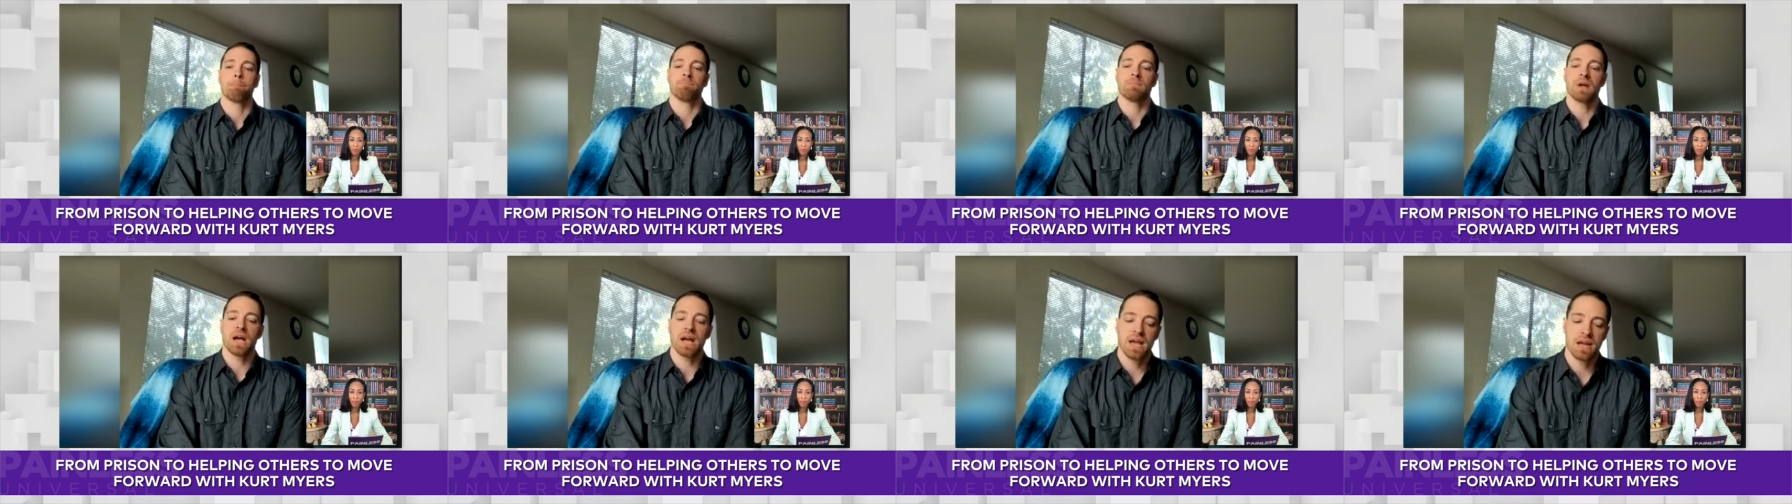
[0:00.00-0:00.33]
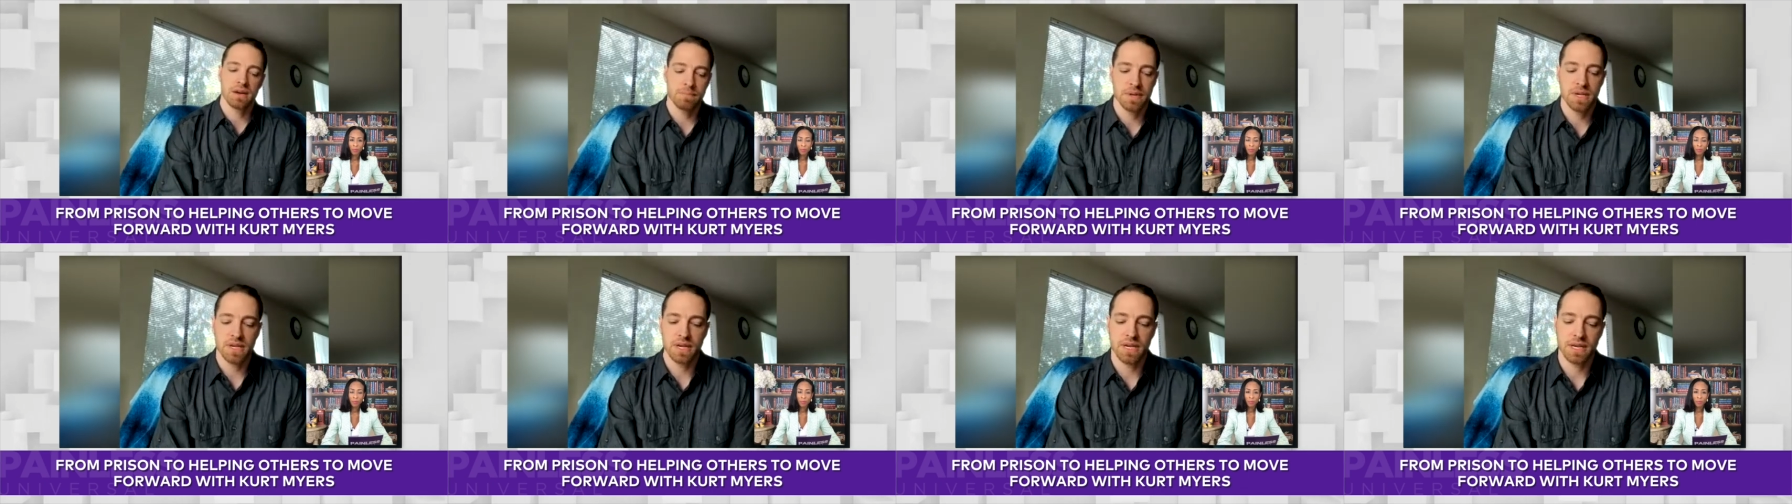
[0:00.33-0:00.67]
i
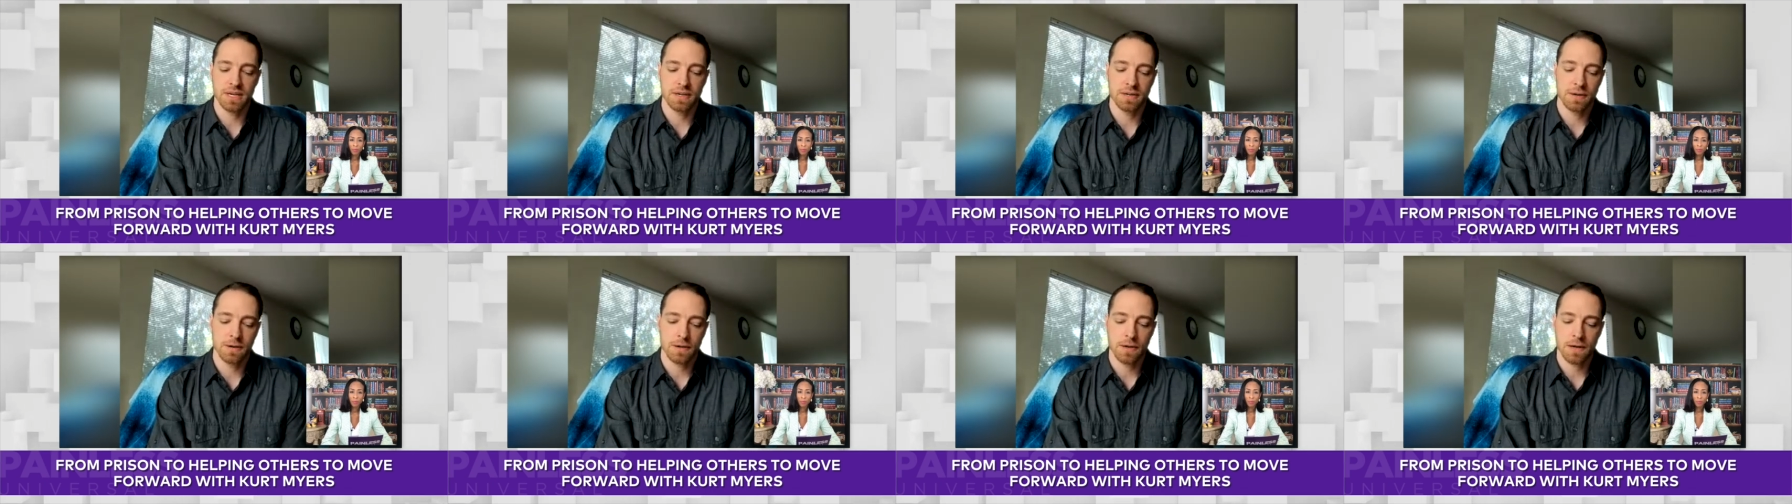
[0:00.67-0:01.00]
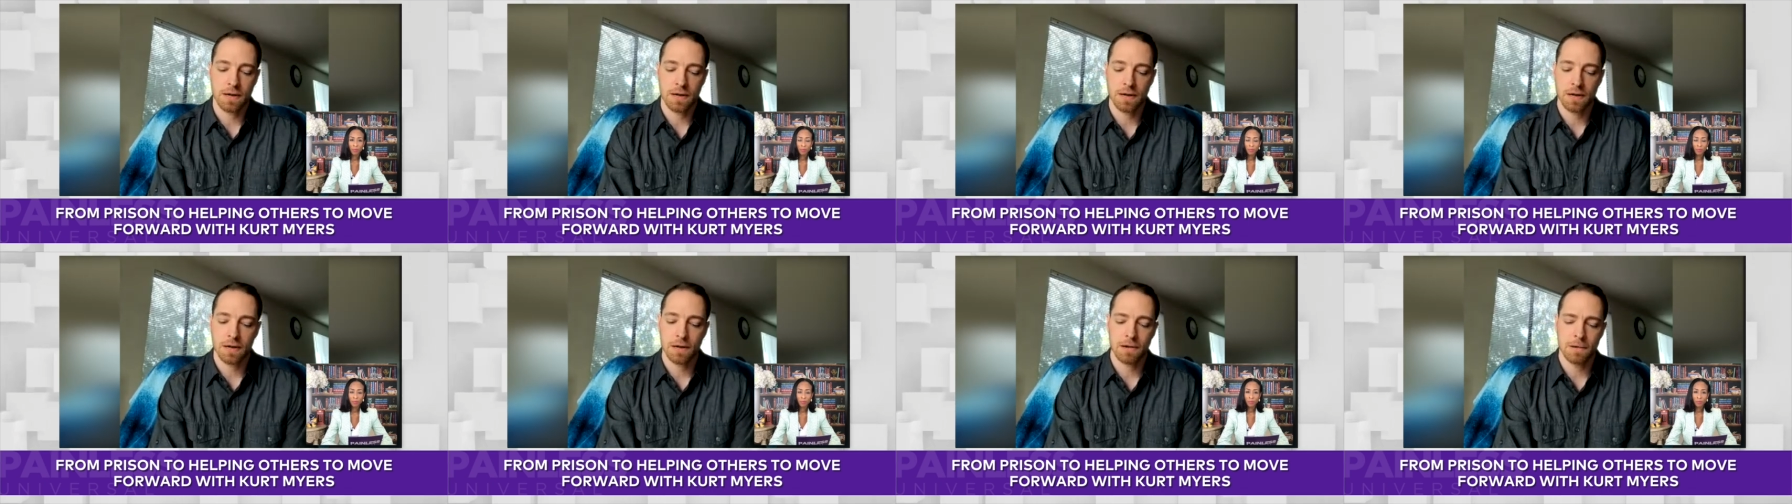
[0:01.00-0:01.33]
had been
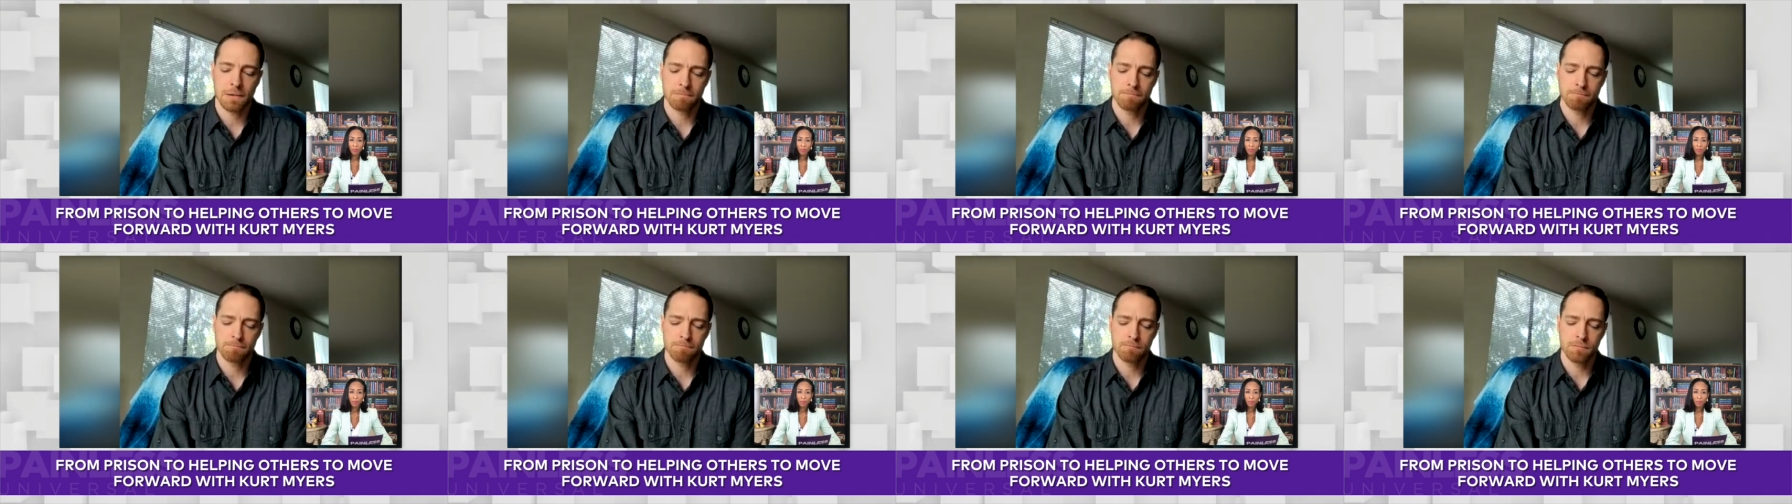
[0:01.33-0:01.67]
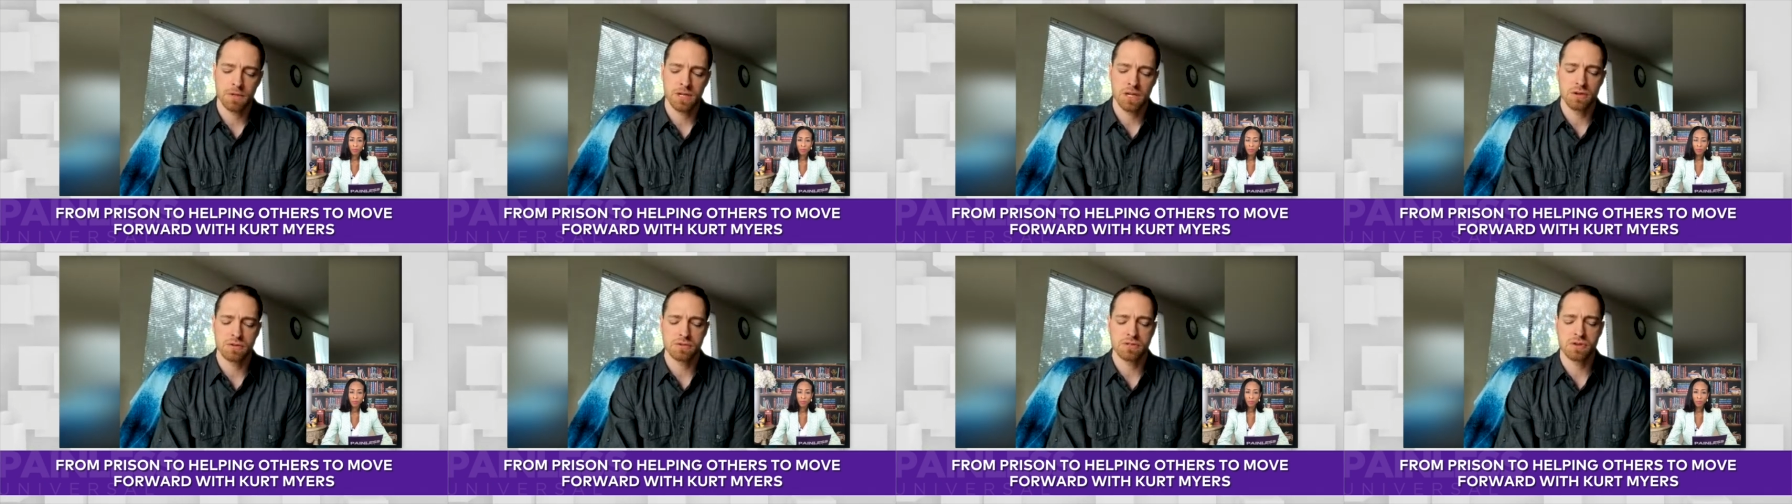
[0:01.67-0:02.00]
uh,
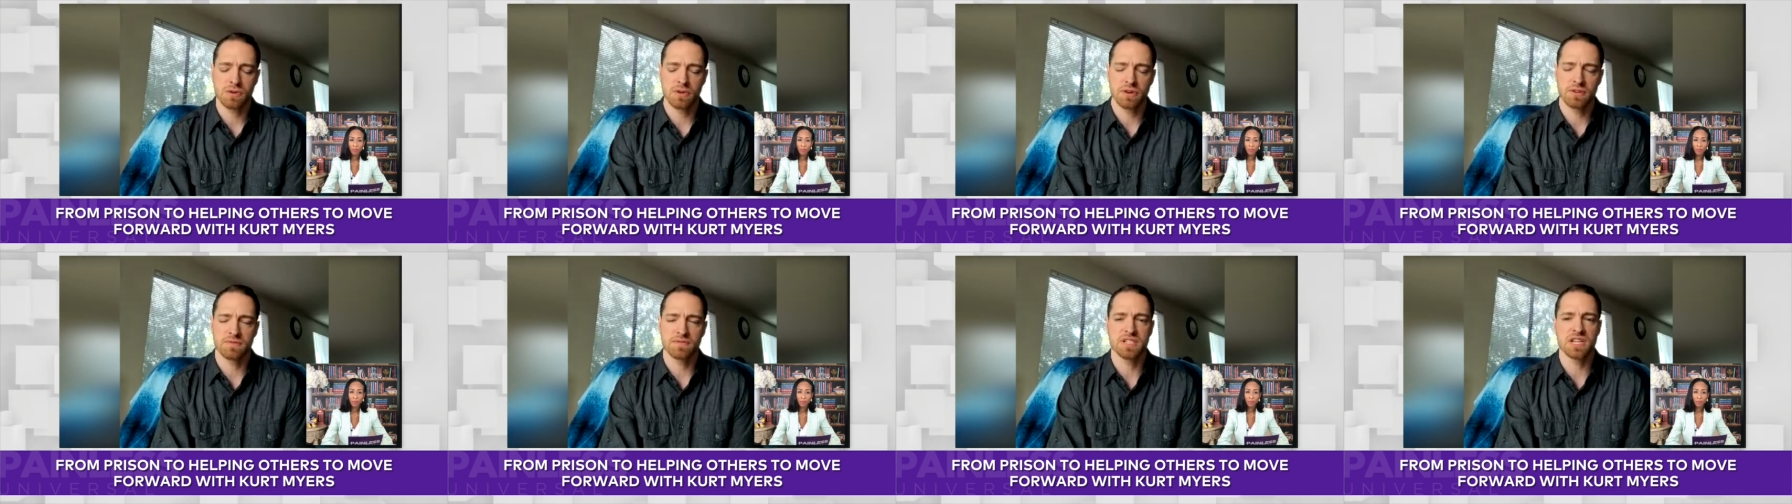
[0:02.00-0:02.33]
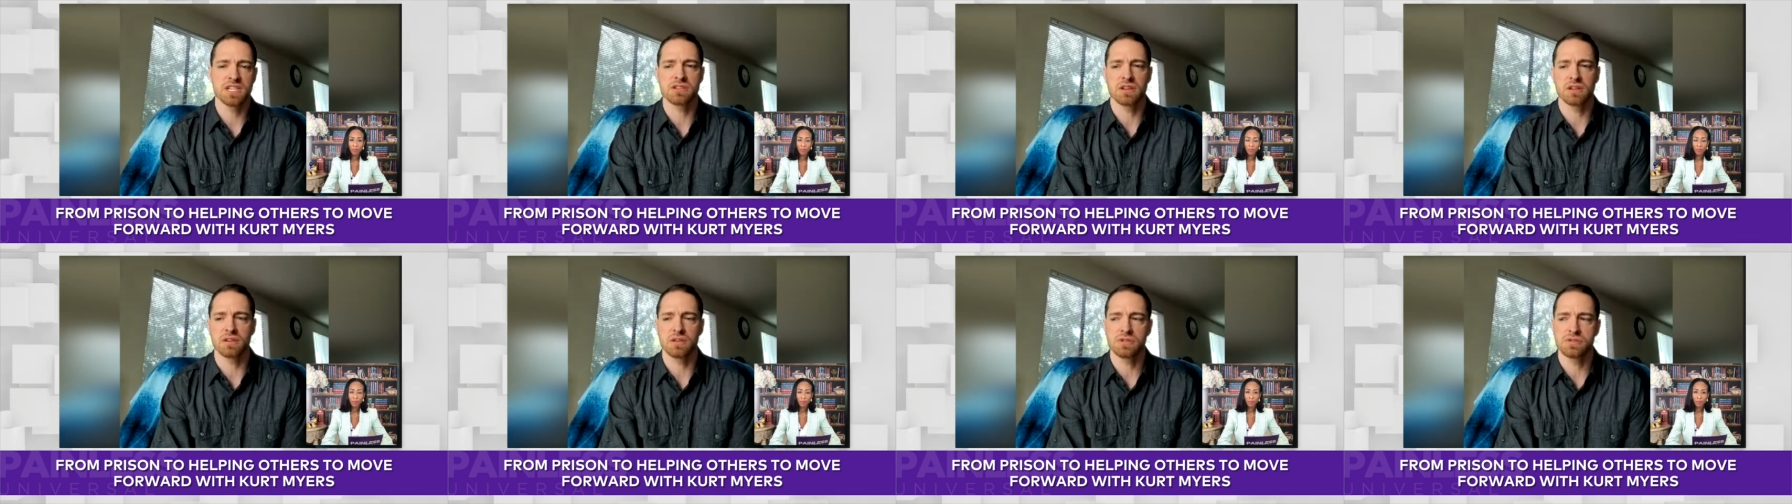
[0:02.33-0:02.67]
you know sort of
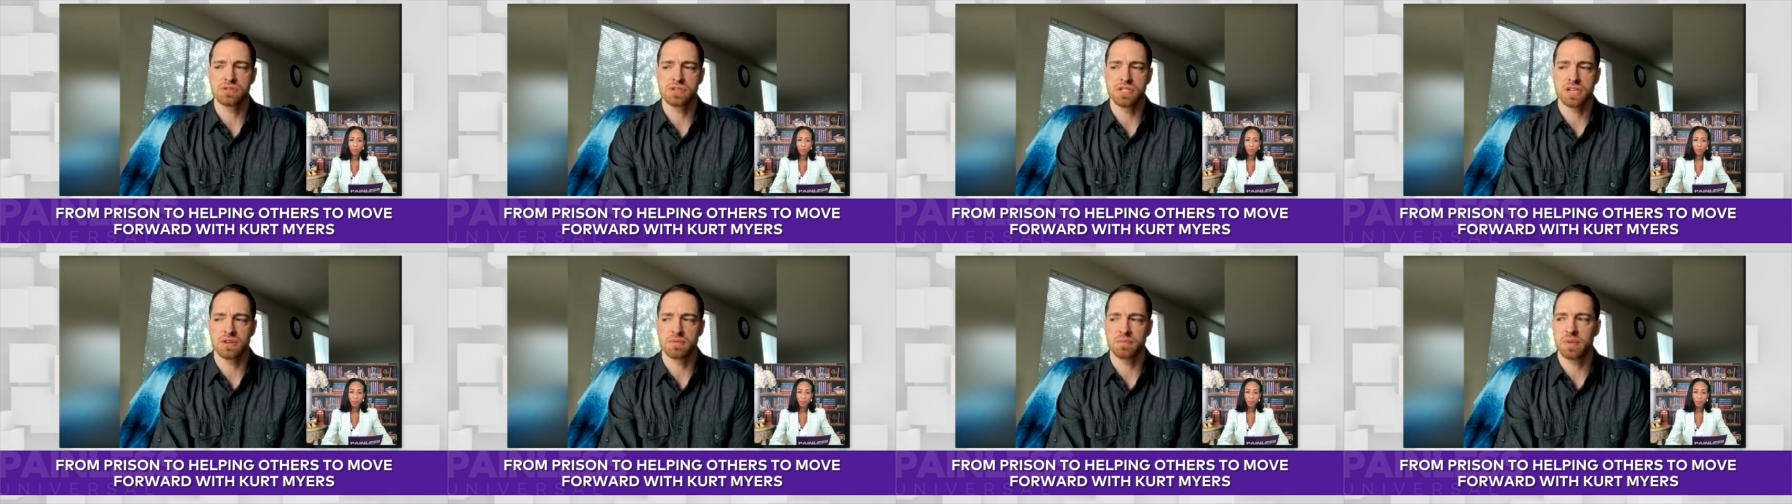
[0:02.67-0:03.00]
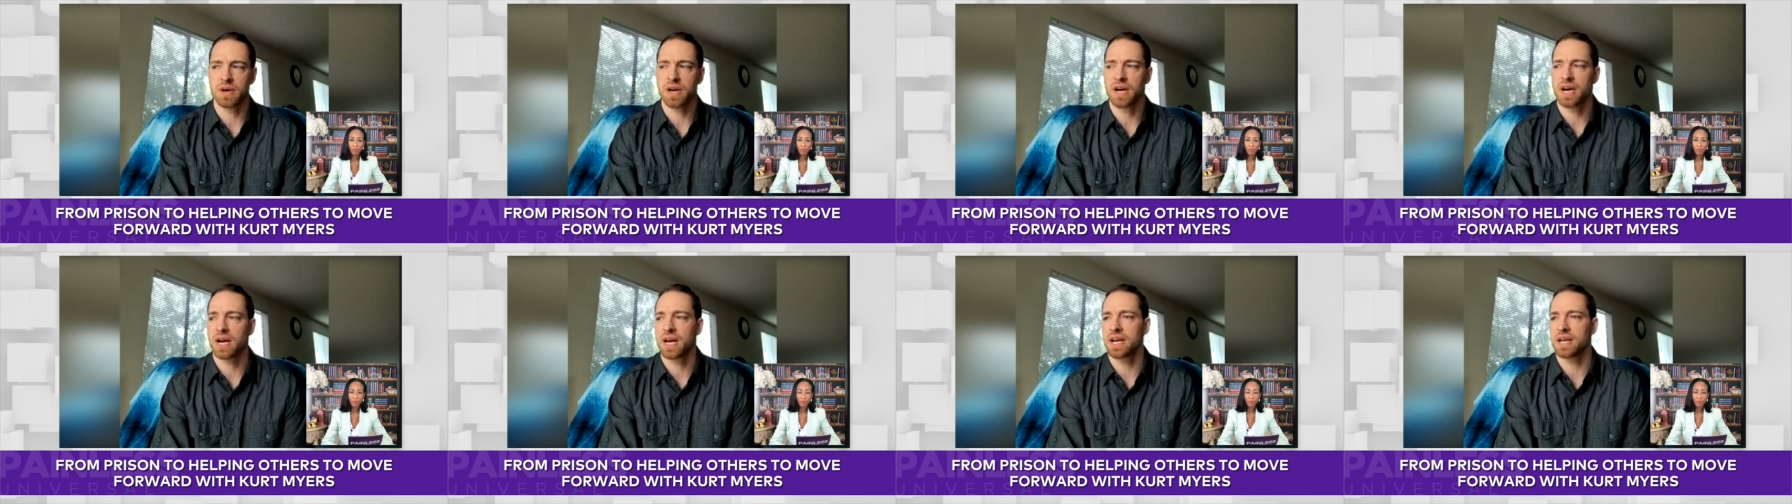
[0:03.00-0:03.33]
disillusioned
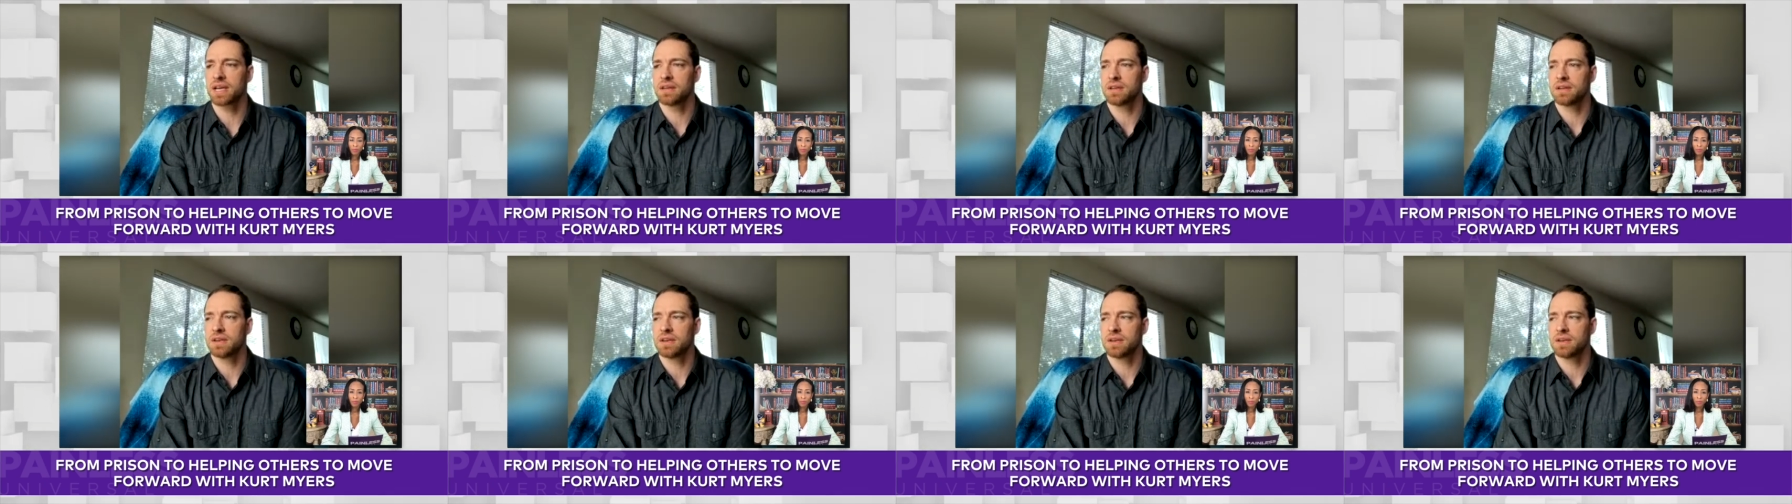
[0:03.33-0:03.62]
by